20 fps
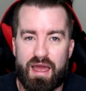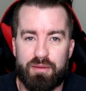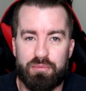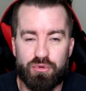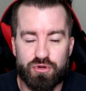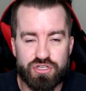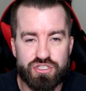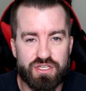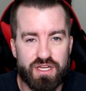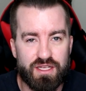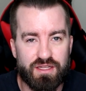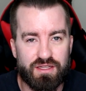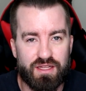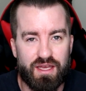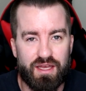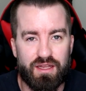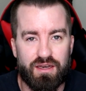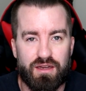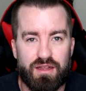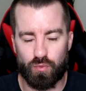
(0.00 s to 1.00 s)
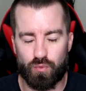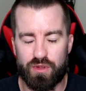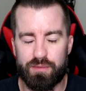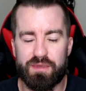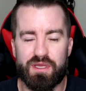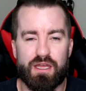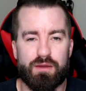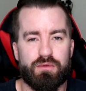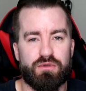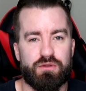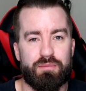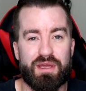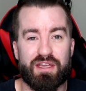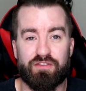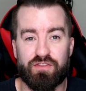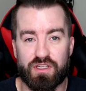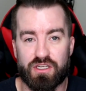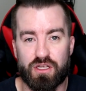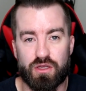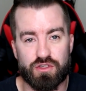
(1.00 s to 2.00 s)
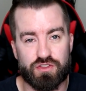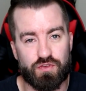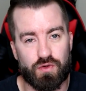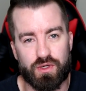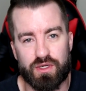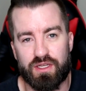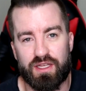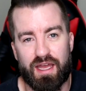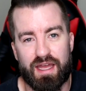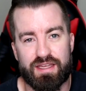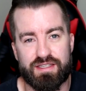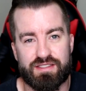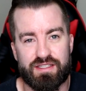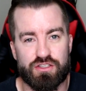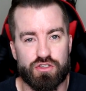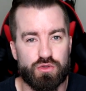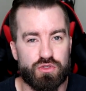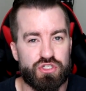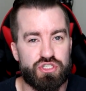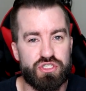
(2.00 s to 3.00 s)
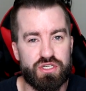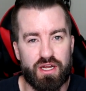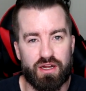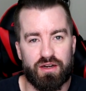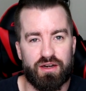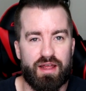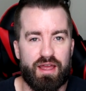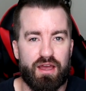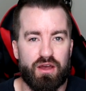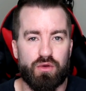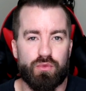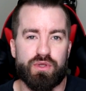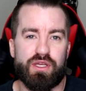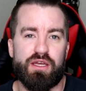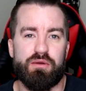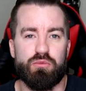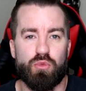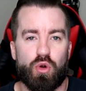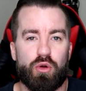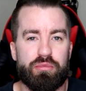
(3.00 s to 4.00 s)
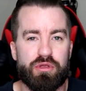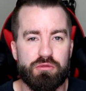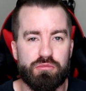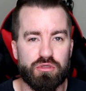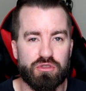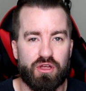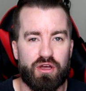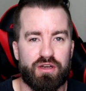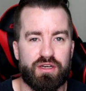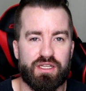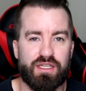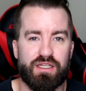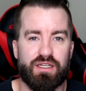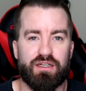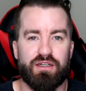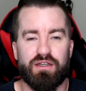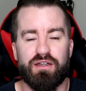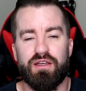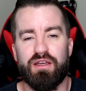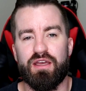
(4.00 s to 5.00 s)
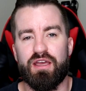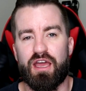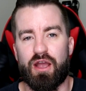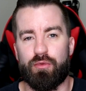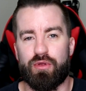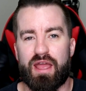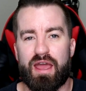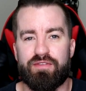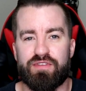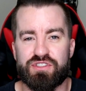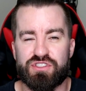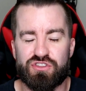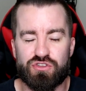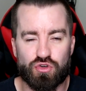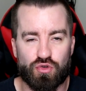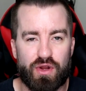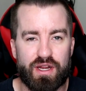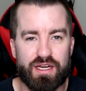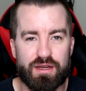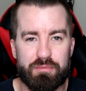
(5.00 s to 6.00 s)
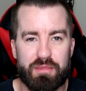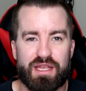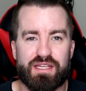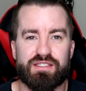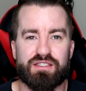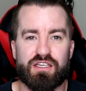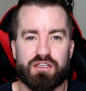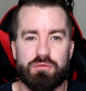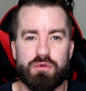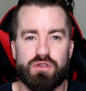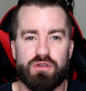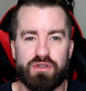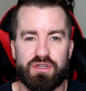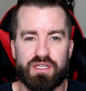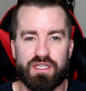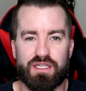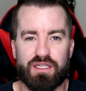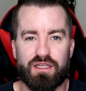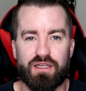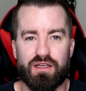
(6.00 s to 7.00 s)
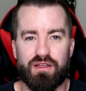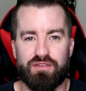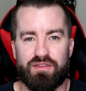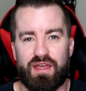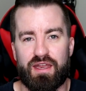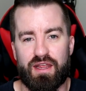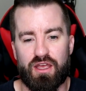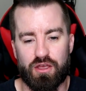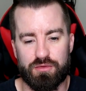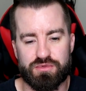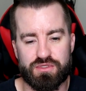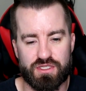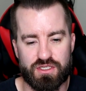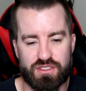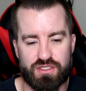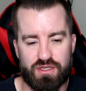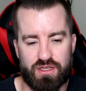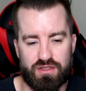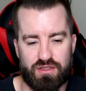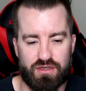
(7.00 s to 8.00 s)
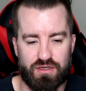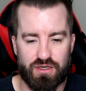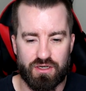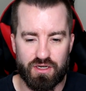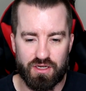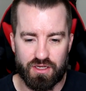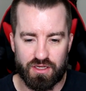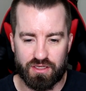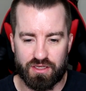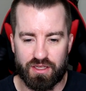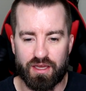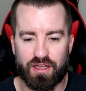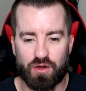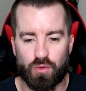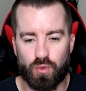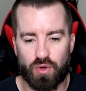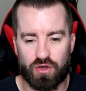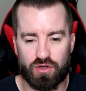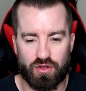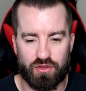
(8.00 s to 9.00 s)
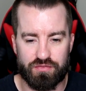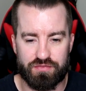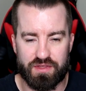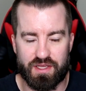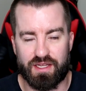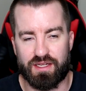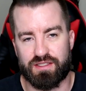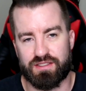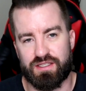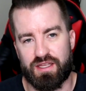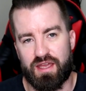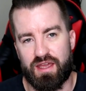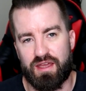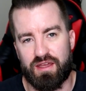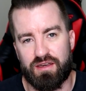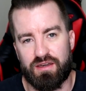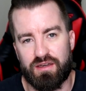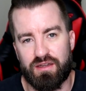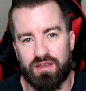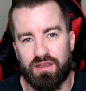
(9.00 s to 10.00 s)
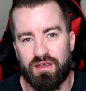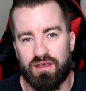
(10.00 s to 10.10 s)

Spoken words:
I appreciate that. We be able to make videos for you guys that you share it out. We get more people on here, and we have this great, amazing community that helps each other kind of work on things and